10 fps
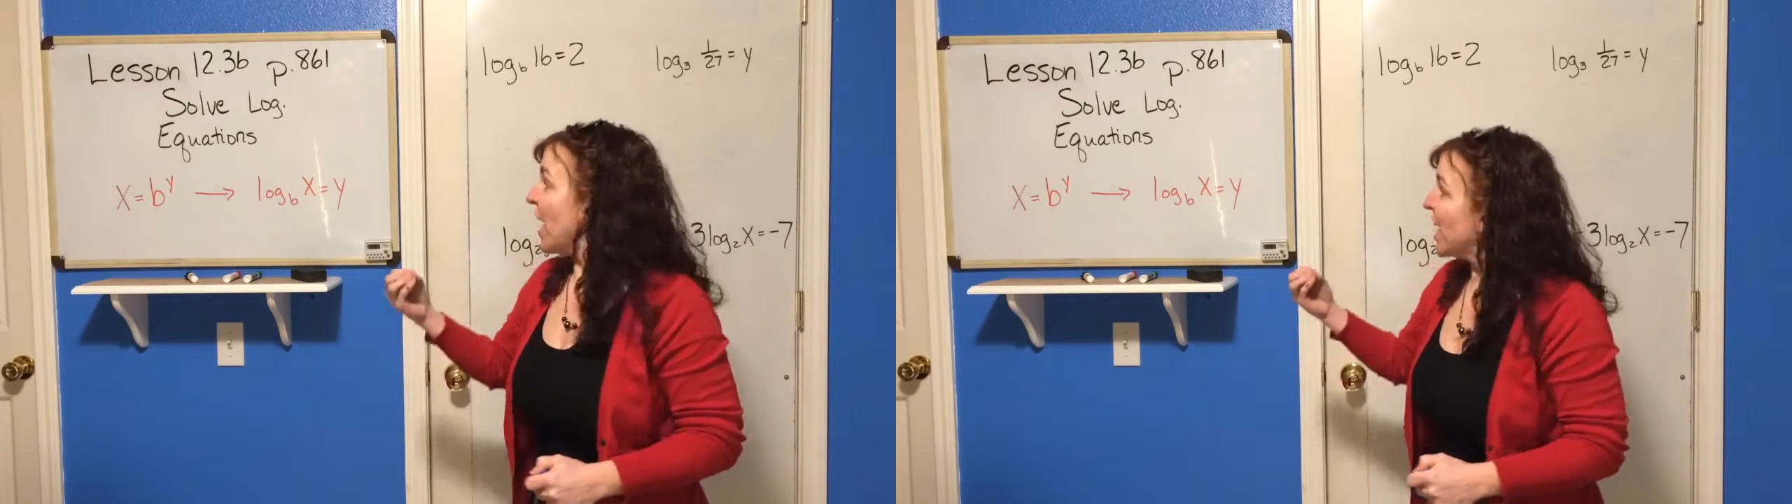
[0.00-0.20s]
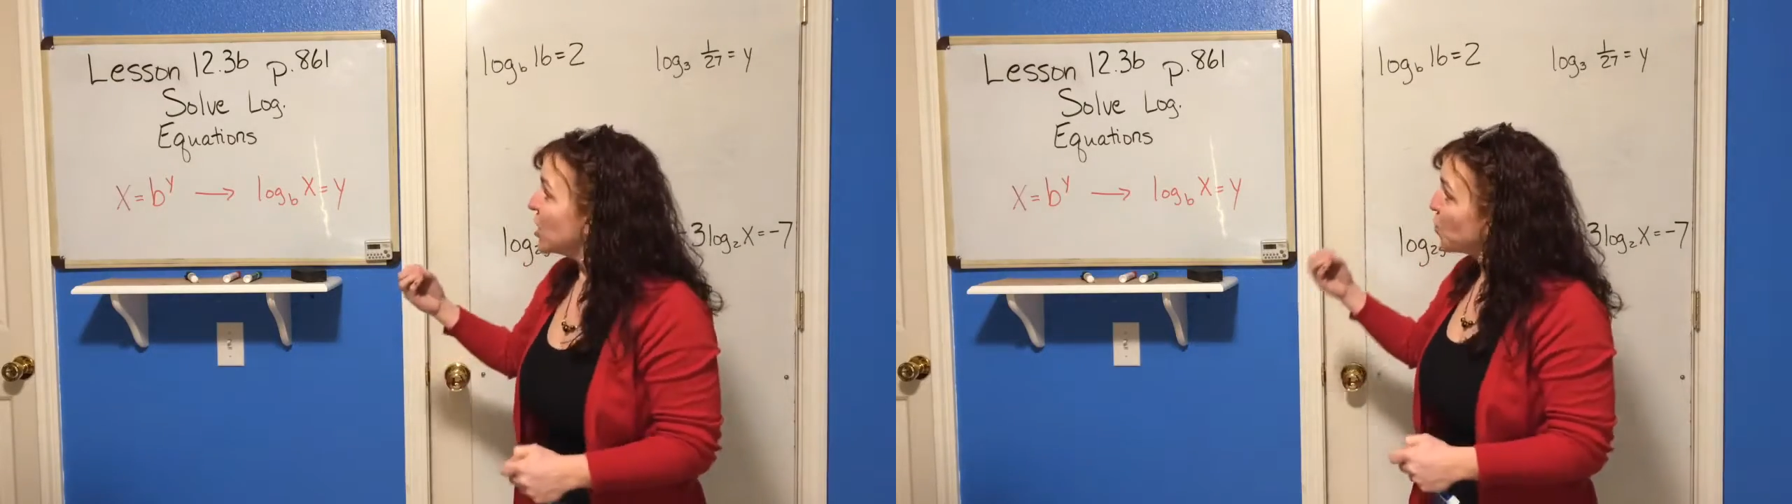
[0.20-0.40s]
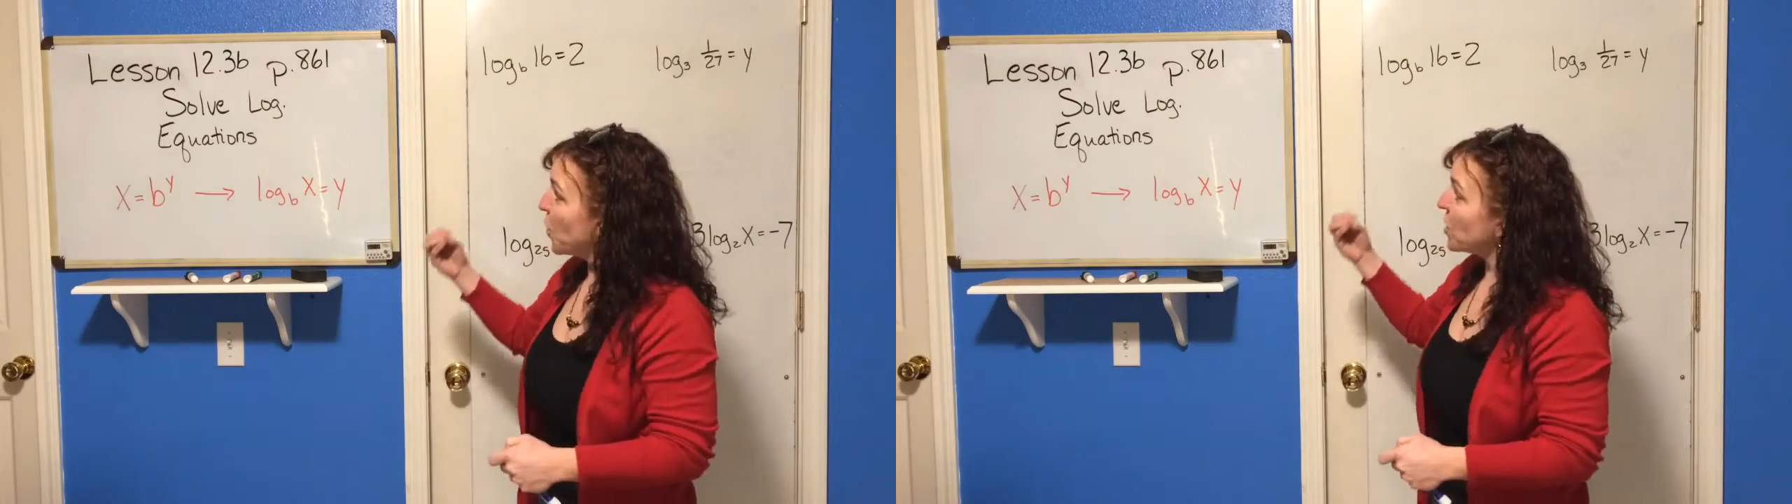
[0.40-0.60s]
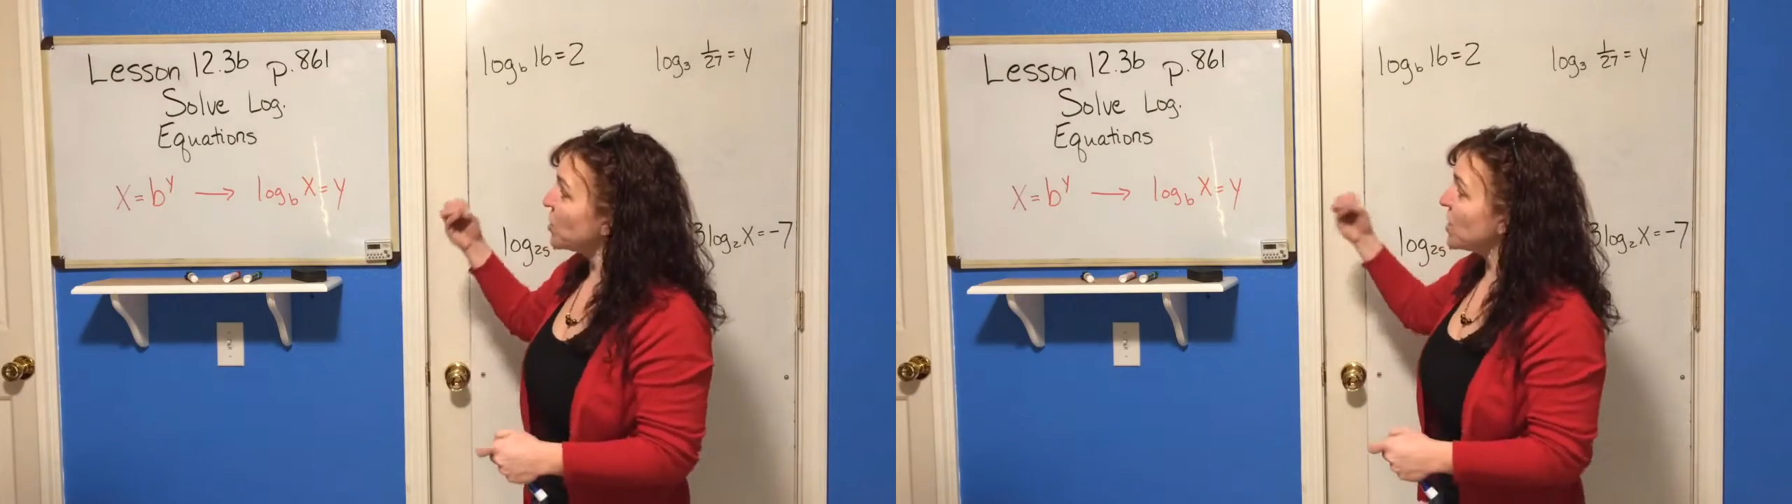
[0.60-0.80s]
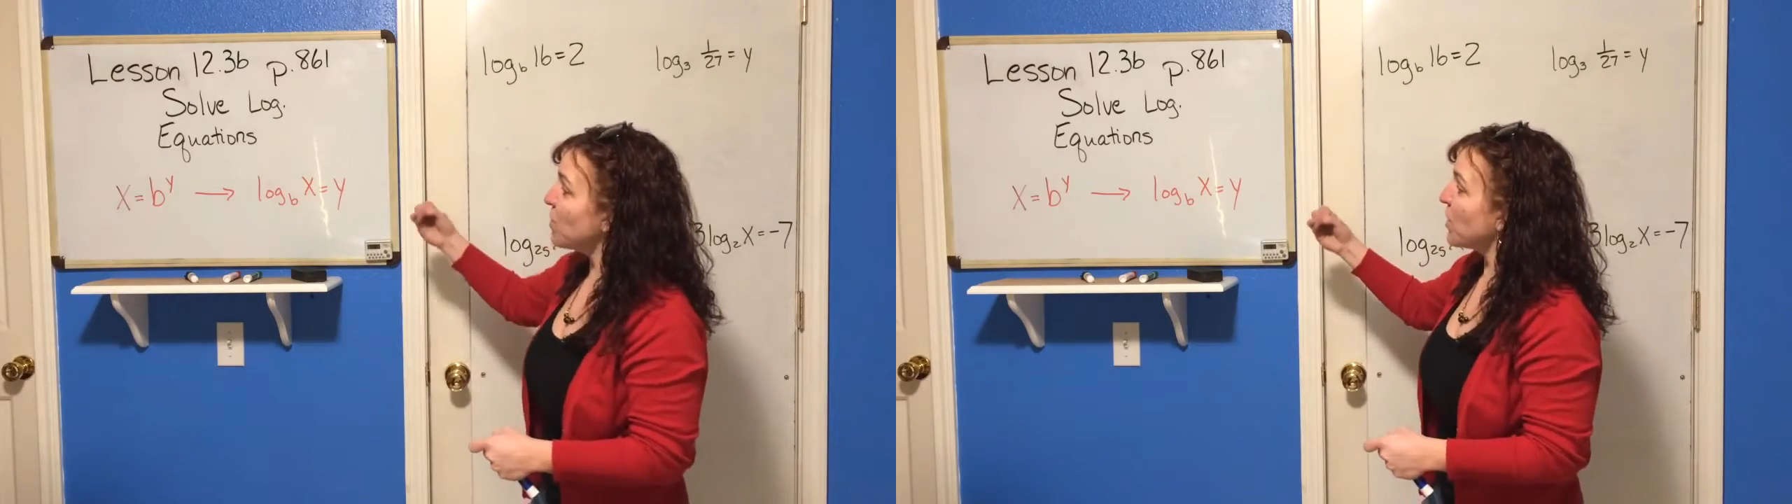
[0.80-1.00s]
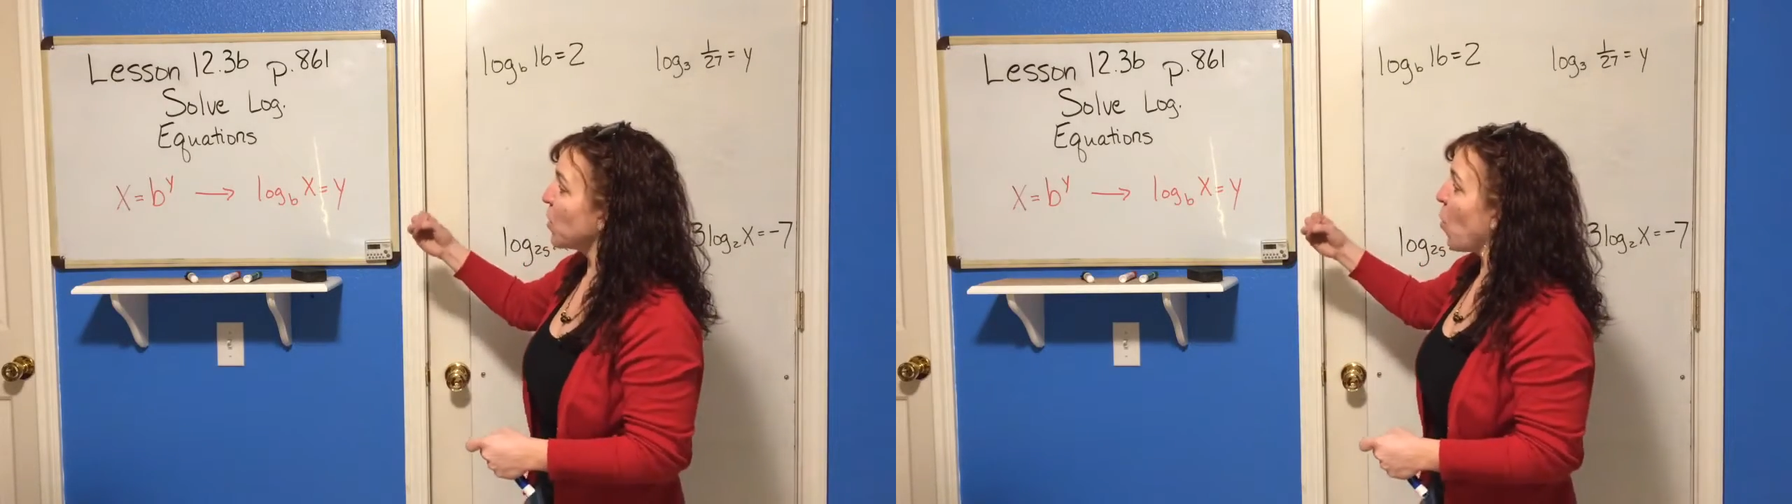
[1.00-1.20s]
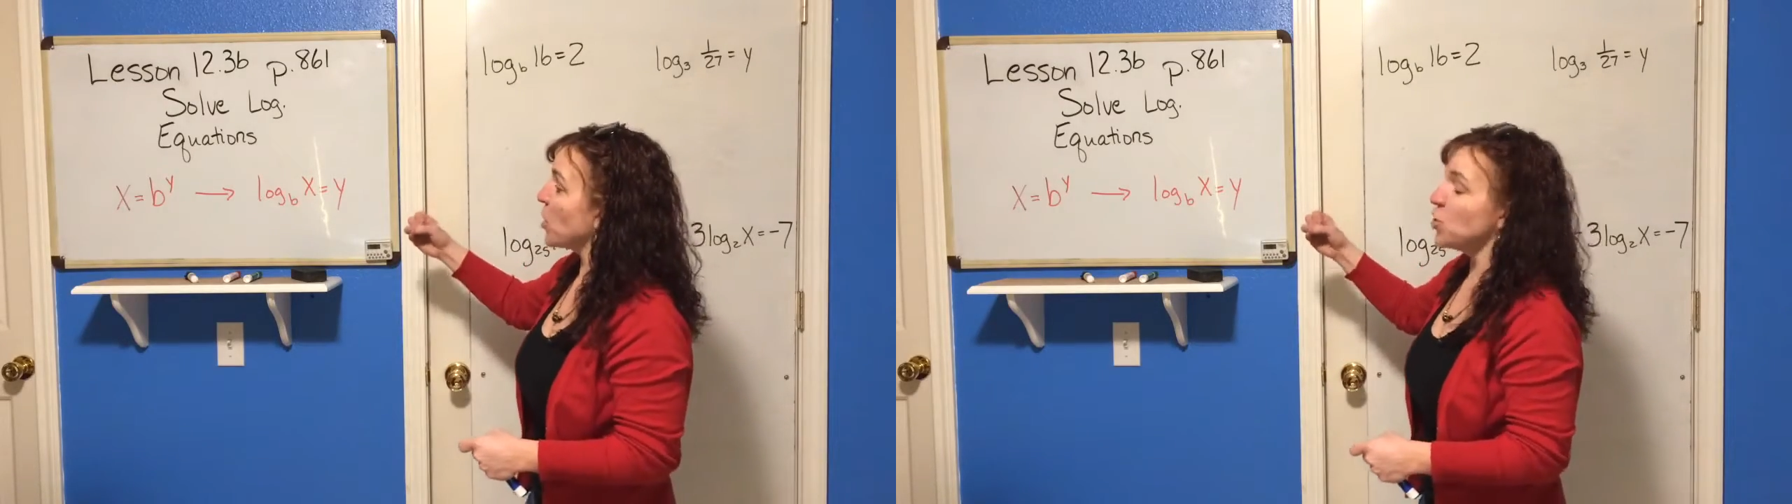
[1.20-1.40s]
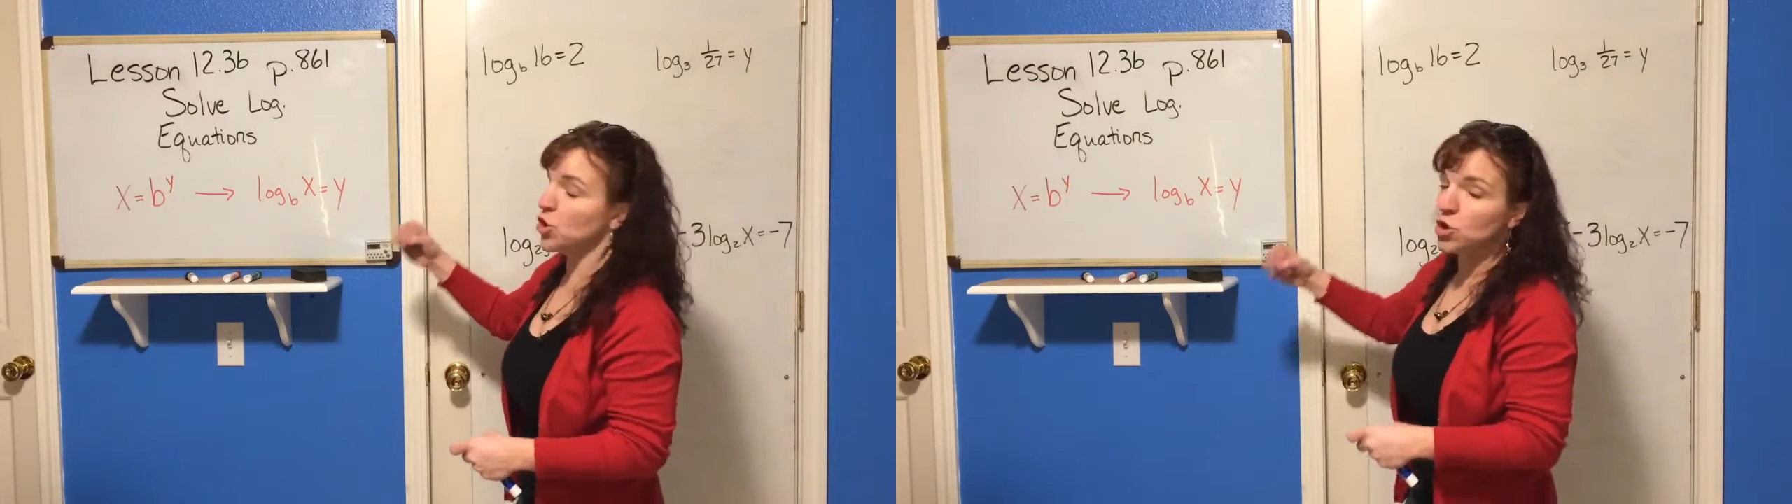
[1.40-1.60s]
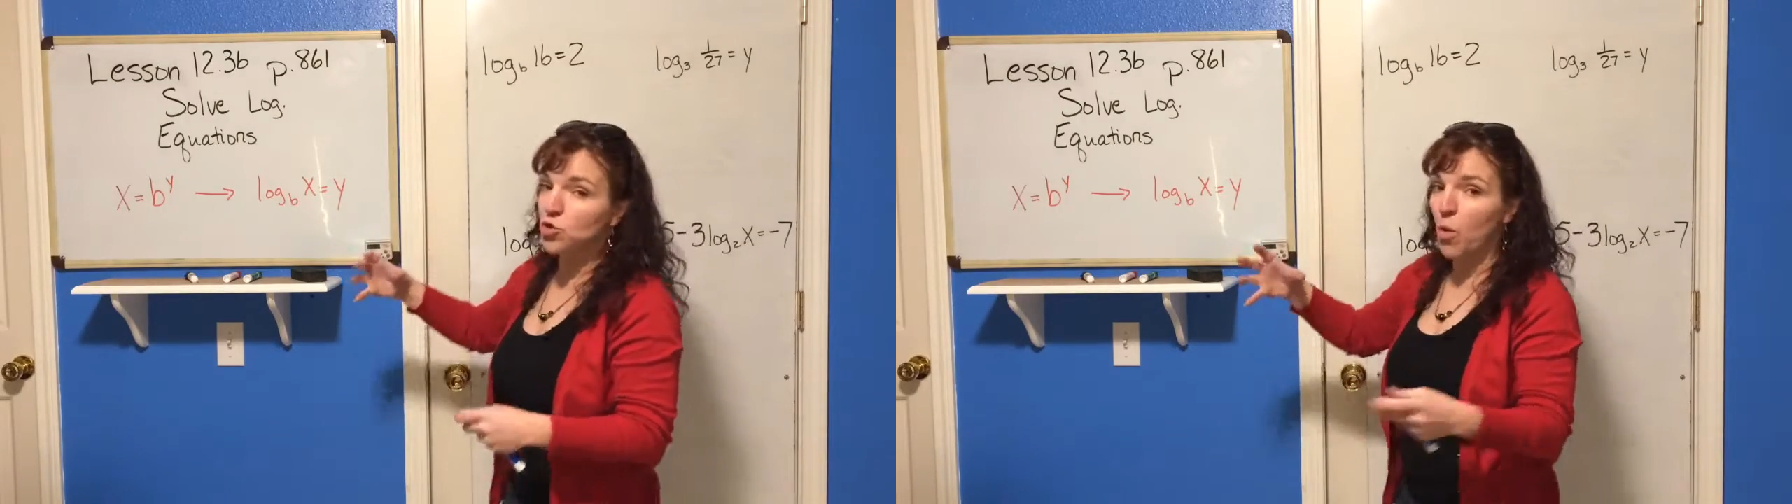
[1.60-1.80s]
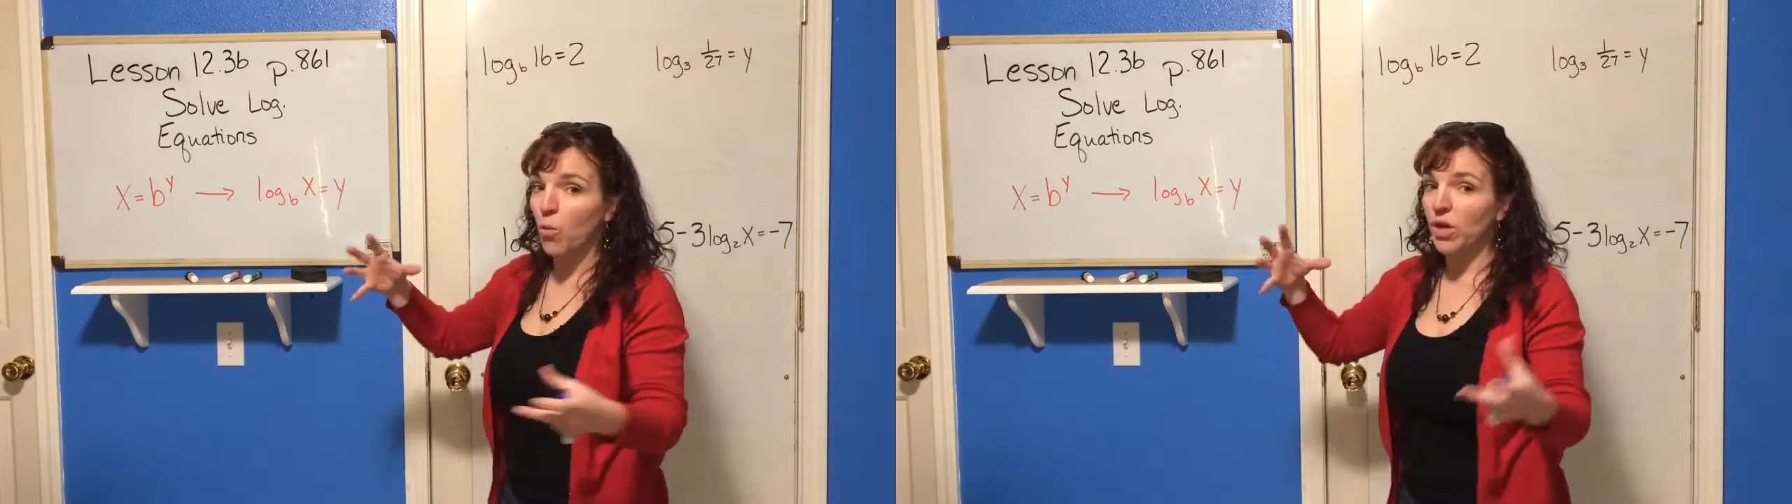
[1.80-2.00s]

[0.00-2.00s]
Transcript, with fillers: is we're simply going to use what